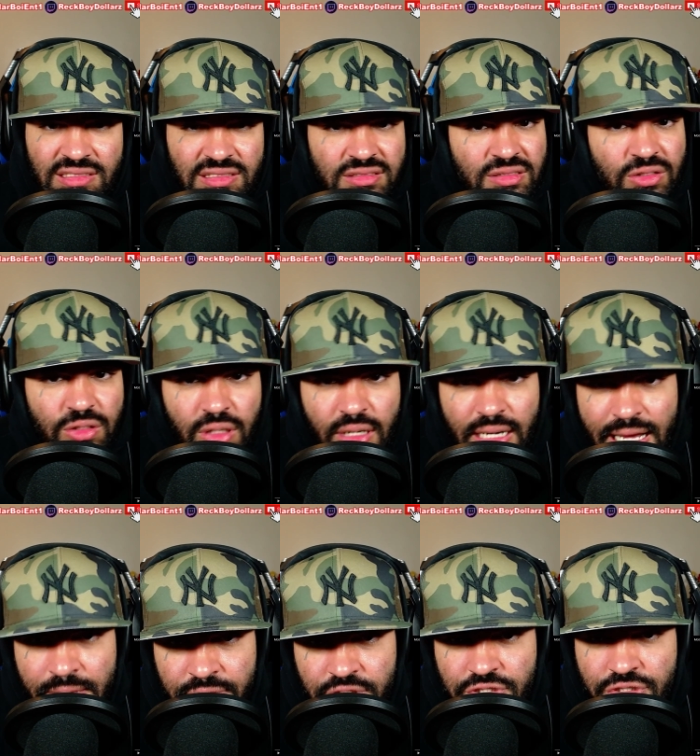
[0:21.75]
It's called
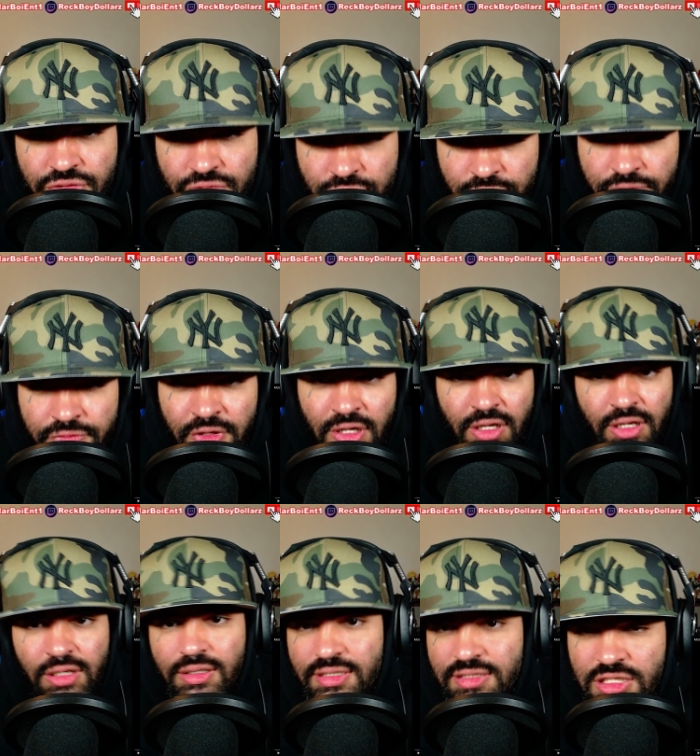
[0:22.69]
I'm the Truth.
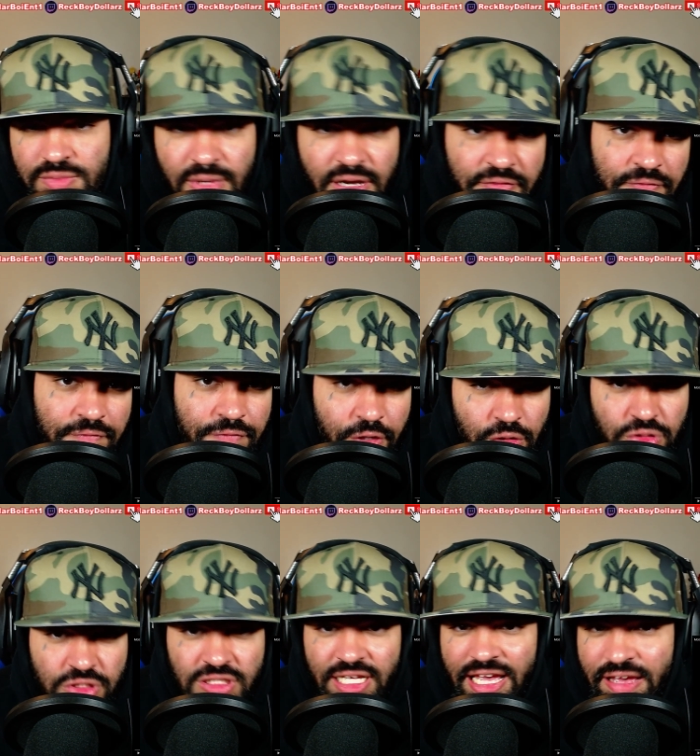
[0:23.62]
This is my
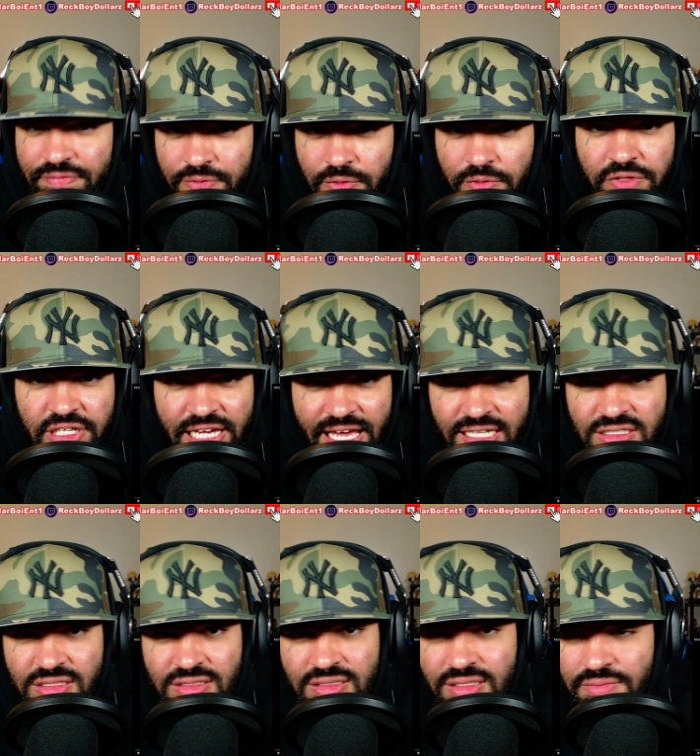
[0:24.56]
first ever
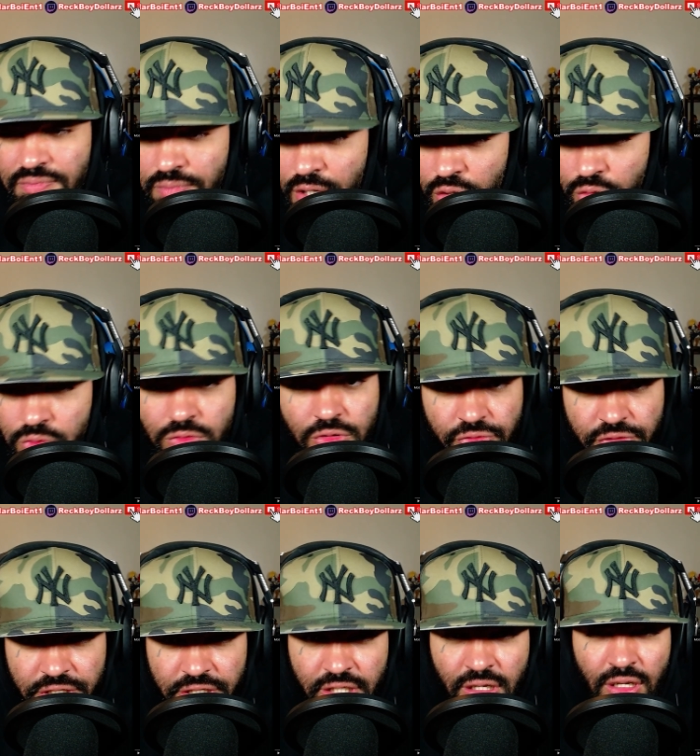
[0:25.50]
reaction to Mo
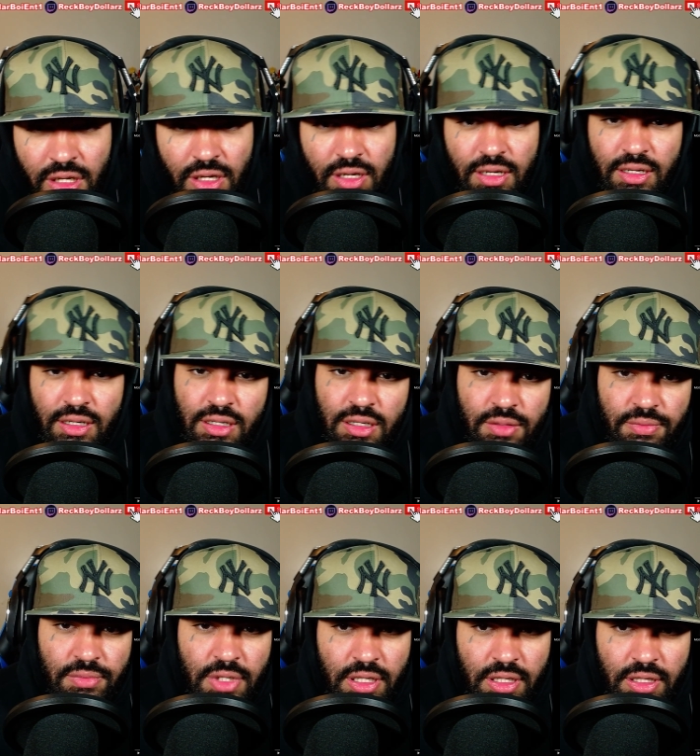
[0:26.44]
3.
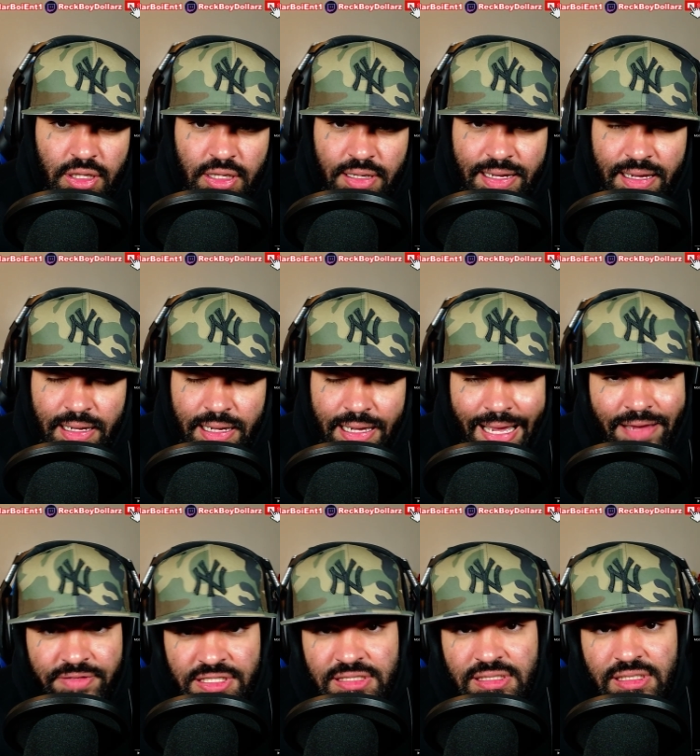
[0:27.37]
Um,
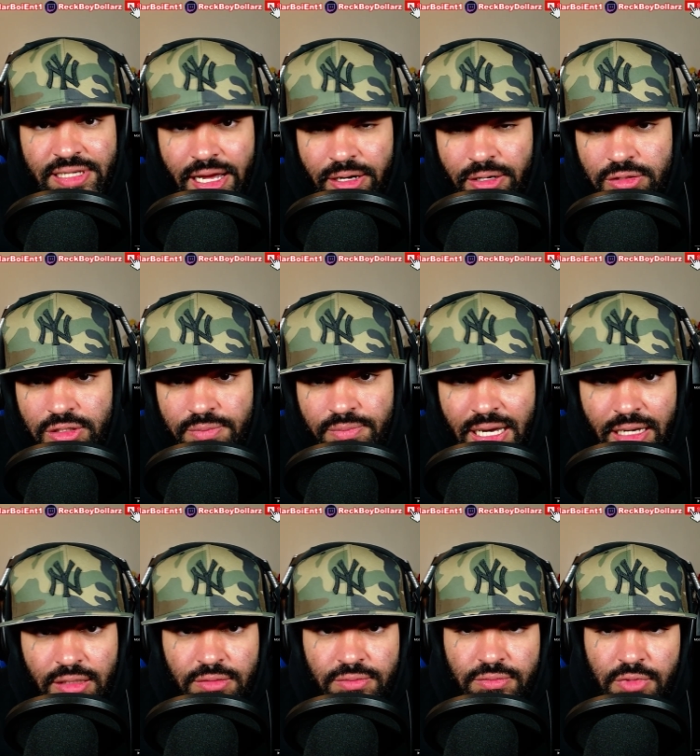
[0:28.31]
obviously, I heard about
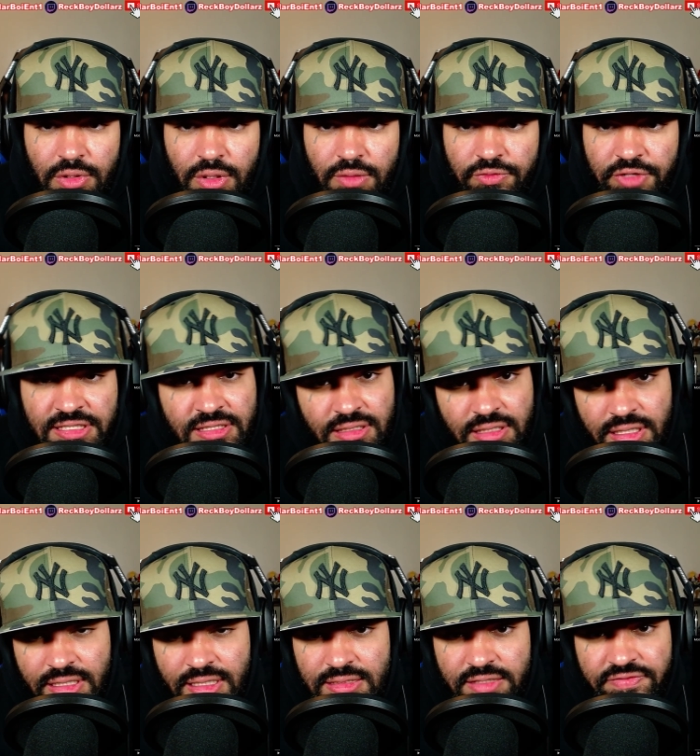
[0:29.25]
him uh, recently
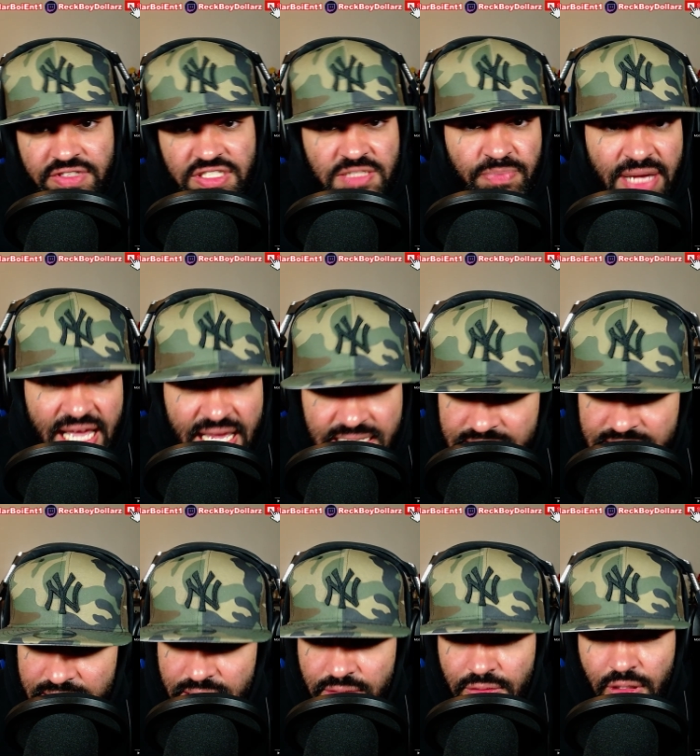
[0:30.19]
because of his
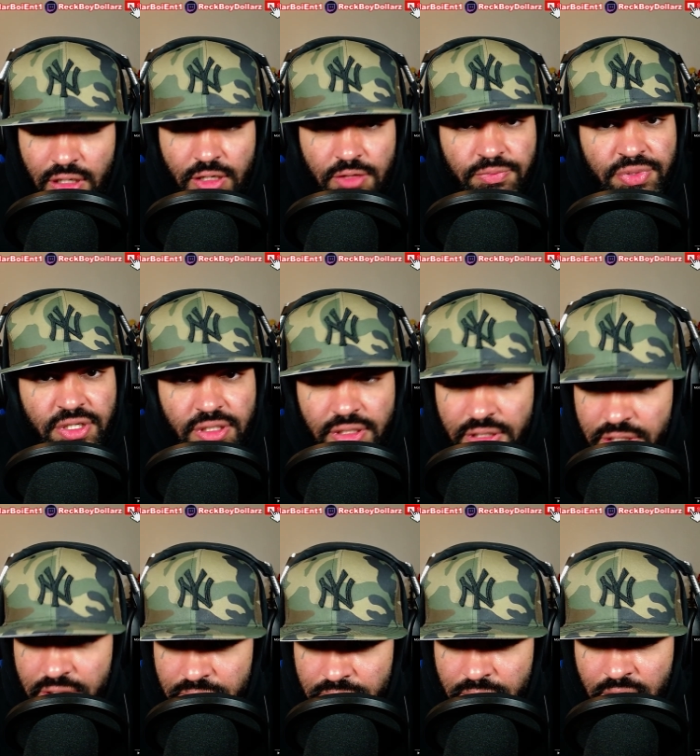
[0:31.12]
passing. RP to
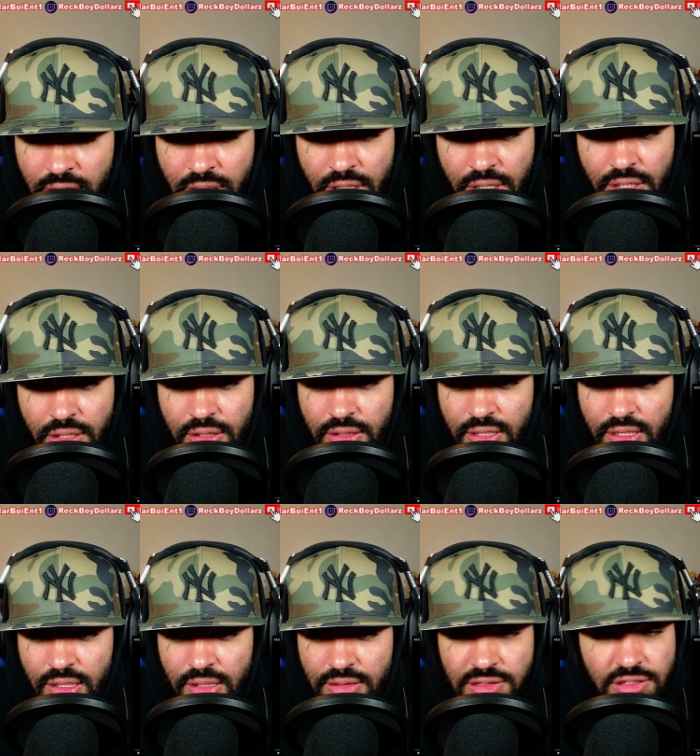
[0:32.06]
him.
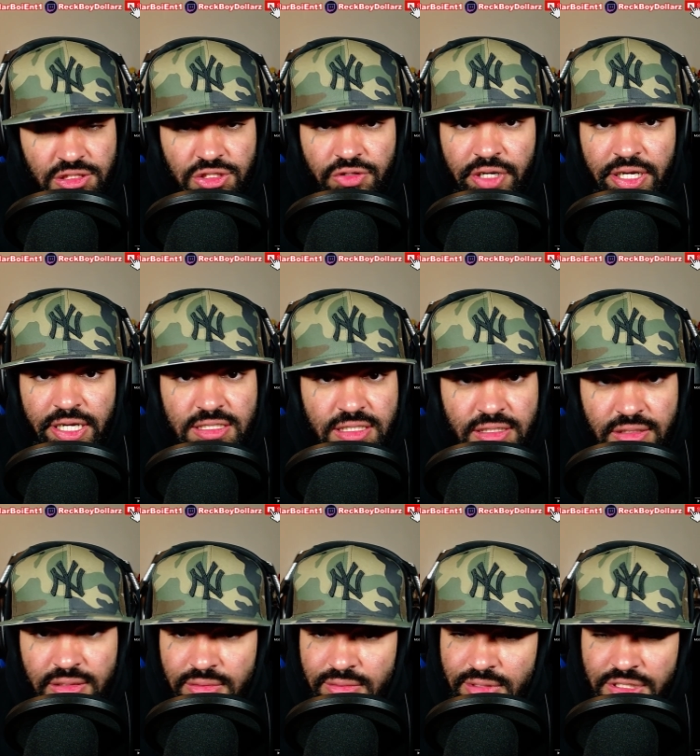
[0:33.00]
Uh, it's just
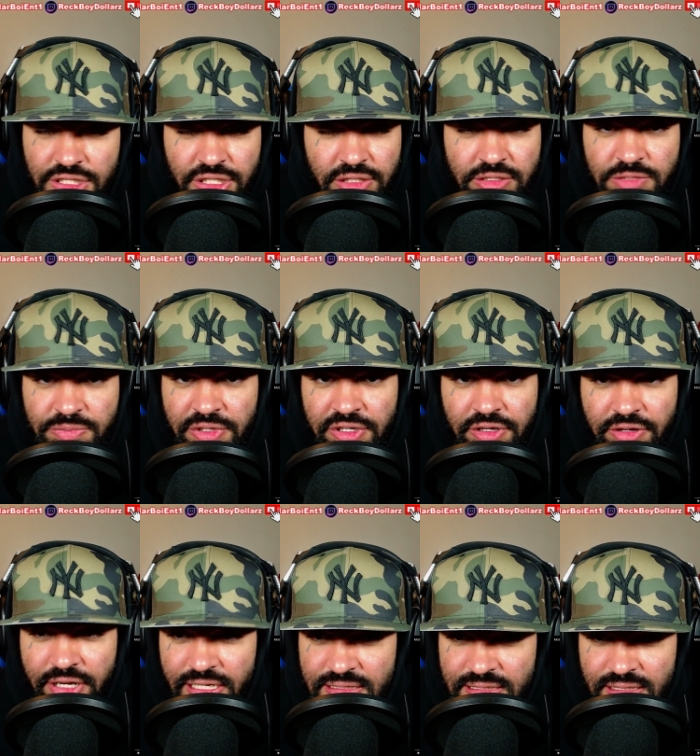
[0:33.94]
crazy. This year has been
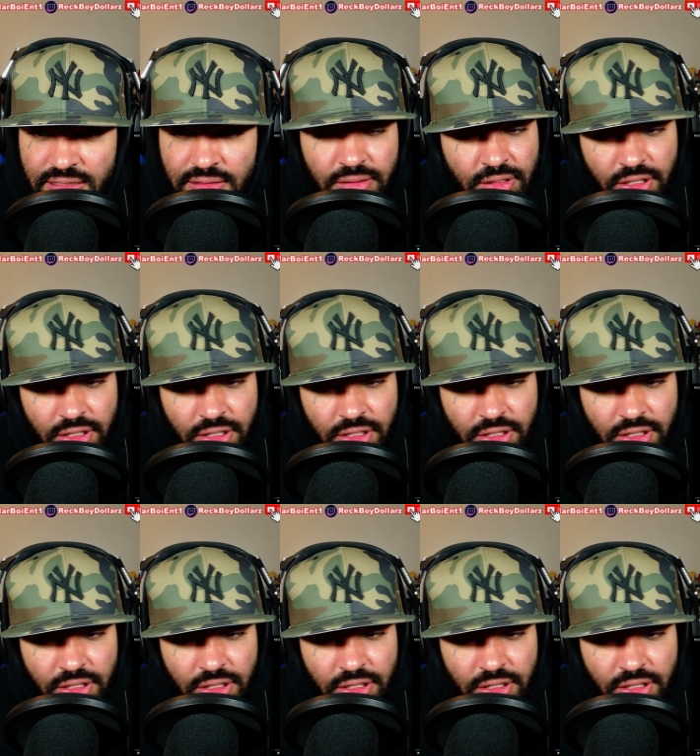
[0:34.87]
crazy.